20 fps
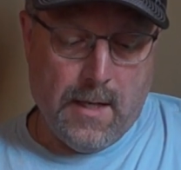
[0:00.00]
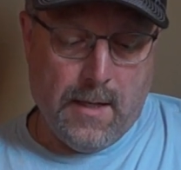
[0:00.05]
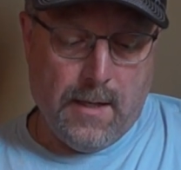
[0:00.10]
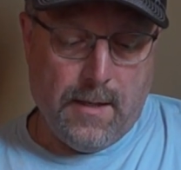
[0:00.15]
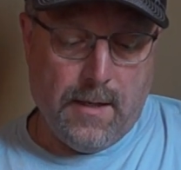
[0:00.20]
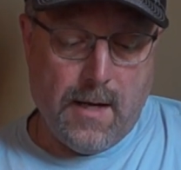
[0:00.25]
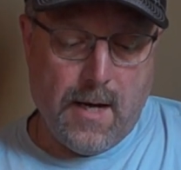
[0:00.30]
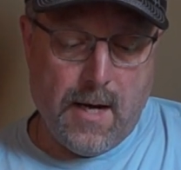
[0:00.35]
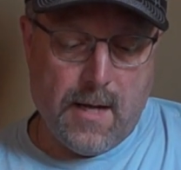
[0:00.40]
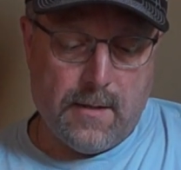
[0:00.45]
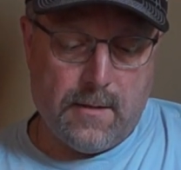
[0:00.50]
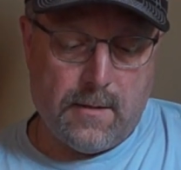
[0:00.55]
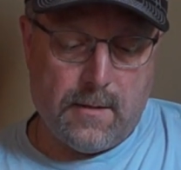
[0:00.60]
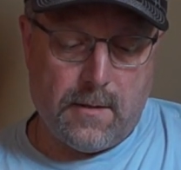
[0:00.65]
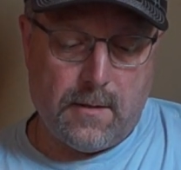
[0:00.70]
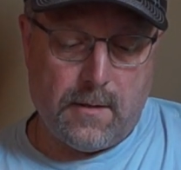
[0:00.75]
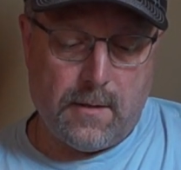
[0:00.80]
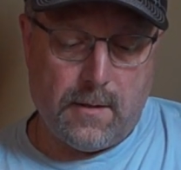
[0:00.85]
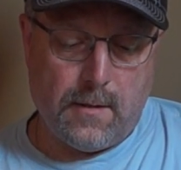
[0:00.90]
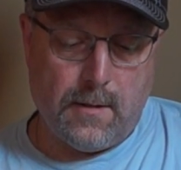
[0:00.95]

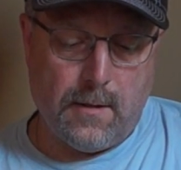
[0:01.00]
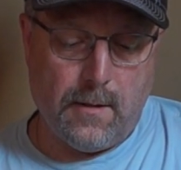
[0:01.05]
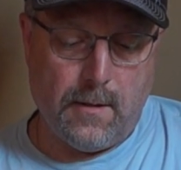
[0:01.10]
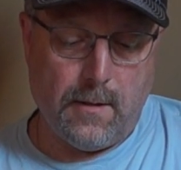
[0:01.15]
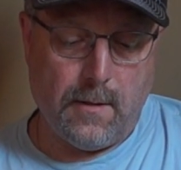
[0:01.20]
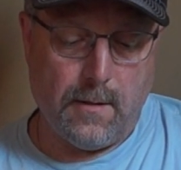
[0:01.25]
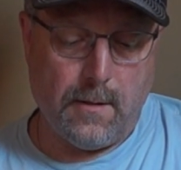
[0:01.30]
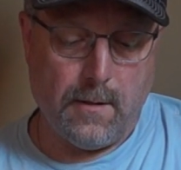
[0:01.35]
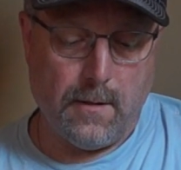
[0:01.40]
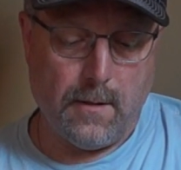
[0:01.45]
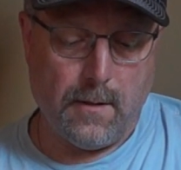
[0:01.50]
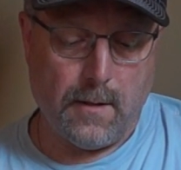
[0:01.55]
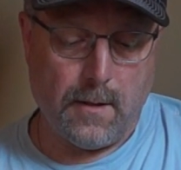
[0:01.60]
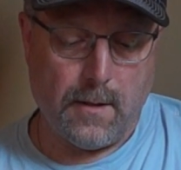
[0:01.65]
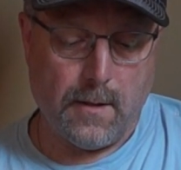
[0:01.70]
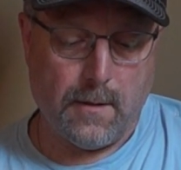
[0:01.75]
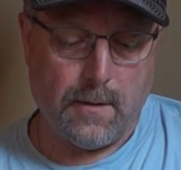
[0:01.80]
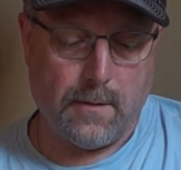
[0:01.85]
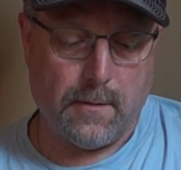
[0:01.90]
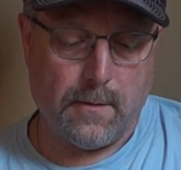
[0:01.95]
That's a
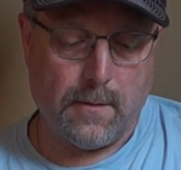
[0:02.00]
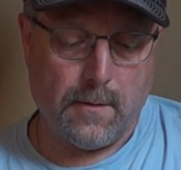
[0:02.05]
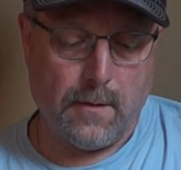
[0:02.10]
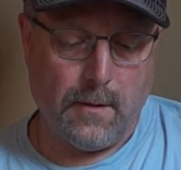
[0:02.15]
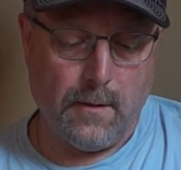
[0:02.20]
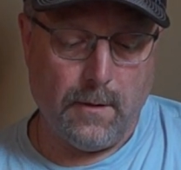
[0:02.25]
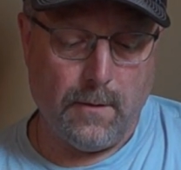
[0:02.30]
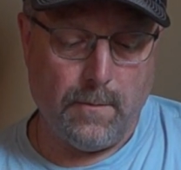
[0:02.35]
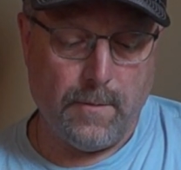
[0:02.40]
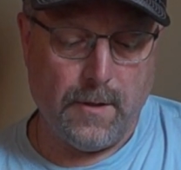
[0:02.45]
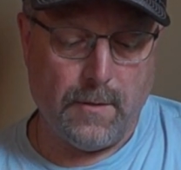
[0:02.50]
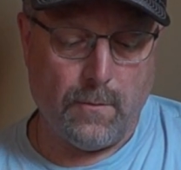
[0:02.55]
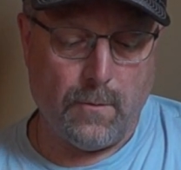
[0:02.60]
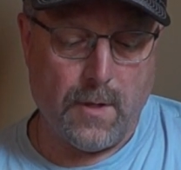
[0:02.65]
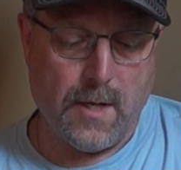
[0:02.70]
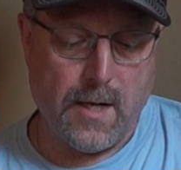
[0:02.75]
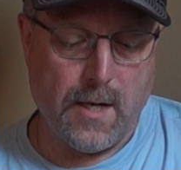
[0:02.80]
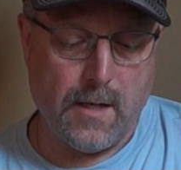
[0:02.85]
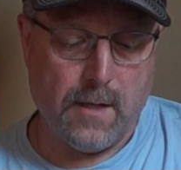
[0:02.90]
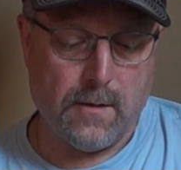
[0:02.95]
little bit of
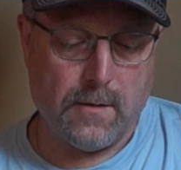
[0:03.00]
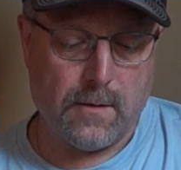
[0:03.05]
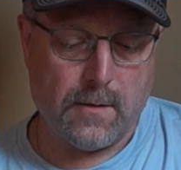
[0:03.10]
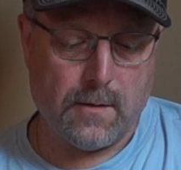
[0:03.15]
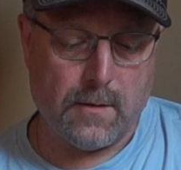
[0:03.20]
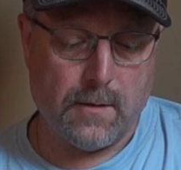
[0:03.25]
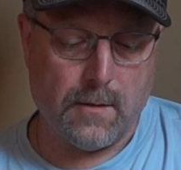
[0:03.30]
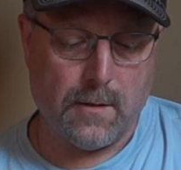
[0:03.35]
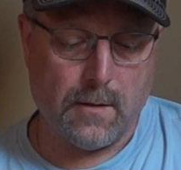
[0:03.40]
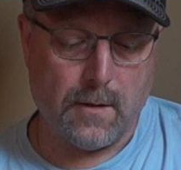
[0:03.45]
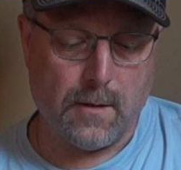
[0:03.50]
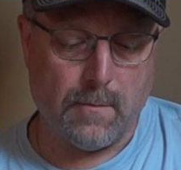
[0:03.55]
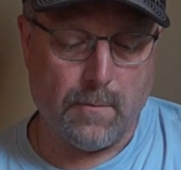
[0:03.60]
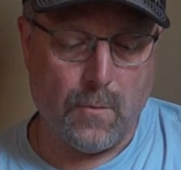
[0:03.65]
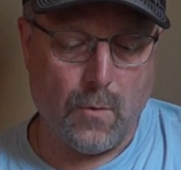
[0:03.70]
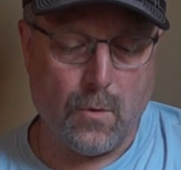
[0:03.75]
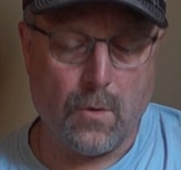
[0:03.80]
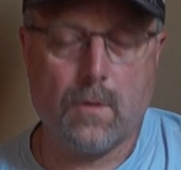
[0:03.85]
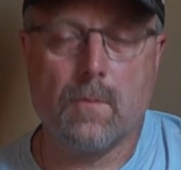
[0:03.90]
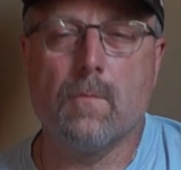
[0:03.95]
ways
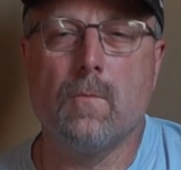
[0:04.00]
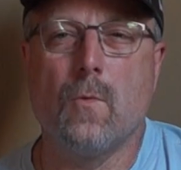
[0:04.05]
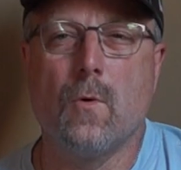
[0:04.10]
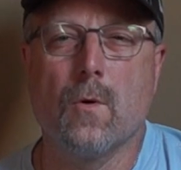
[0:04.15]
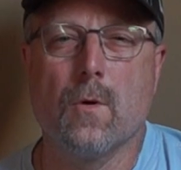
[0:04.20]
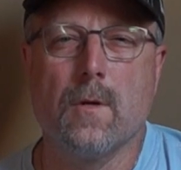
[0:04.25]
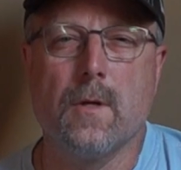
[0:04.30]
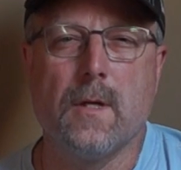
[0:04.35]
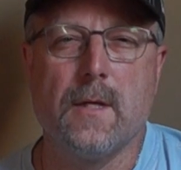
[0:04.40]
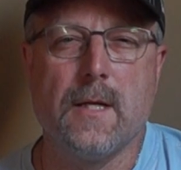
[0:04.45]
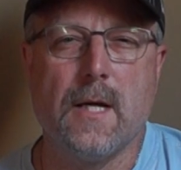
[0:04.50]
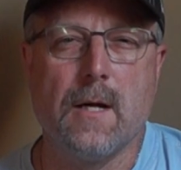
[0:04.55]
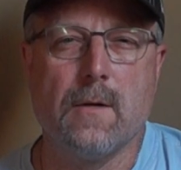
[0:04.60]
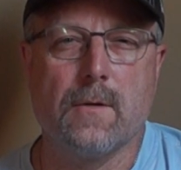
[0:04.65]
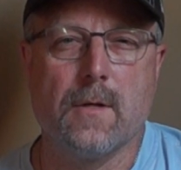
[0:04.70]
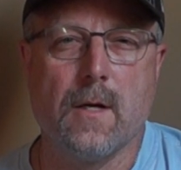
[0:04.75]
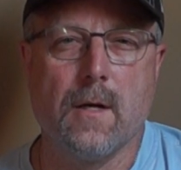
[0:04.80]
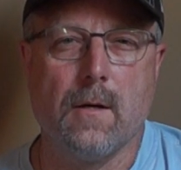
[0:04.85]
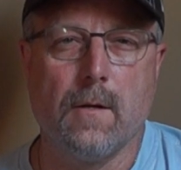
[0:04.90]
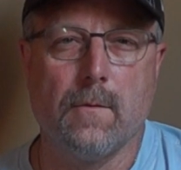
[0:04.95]
more in the
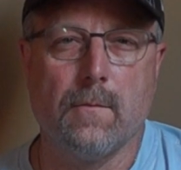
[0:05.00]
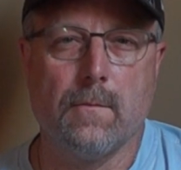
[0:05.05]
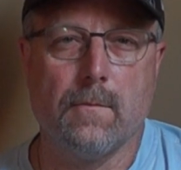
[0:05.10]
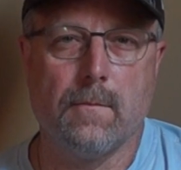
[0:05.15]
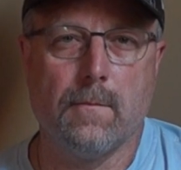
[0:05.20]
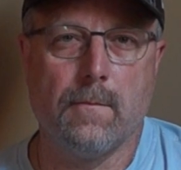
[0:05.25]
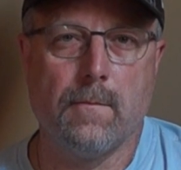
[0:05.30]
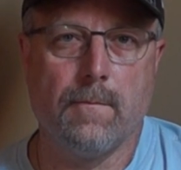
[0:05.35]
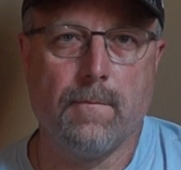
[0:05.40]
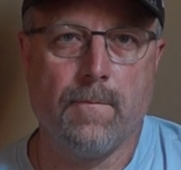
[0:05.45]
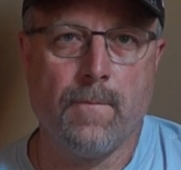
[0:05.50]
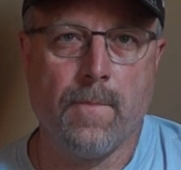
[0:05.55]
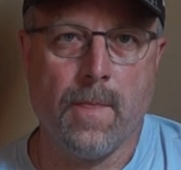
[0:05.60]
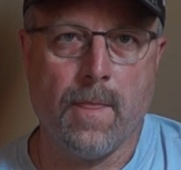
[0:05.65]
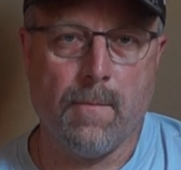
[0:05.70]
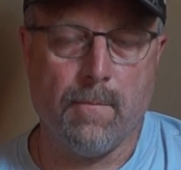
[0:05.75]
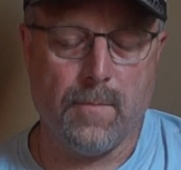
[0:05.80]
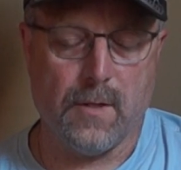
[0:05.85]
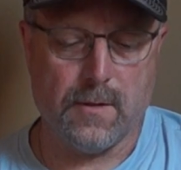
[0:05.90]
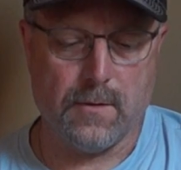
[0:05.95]
downtown
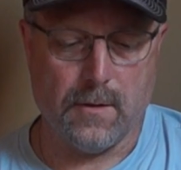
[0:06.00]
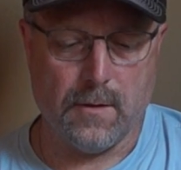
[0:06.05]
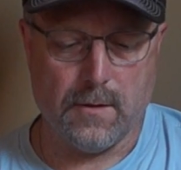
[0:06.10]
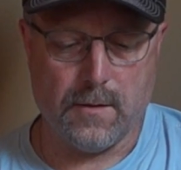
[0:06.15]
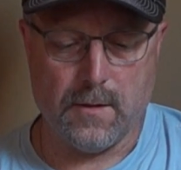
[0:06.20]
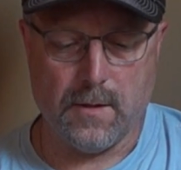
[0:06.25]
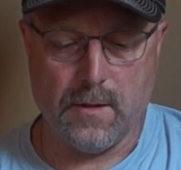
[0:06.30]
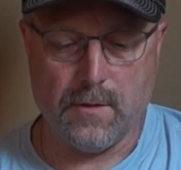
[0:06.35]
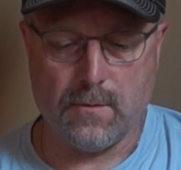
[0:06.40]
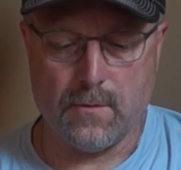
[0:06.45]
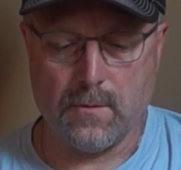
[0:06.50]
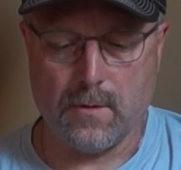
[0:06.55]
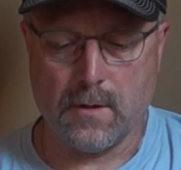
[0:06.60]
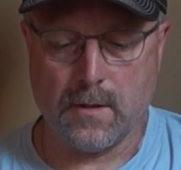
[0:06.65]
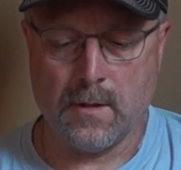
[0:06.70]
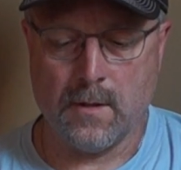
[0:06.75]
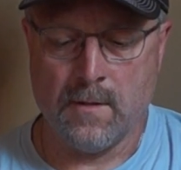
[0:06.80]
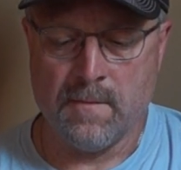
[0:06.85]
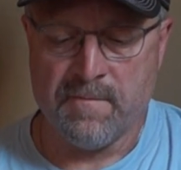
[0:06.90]
business district,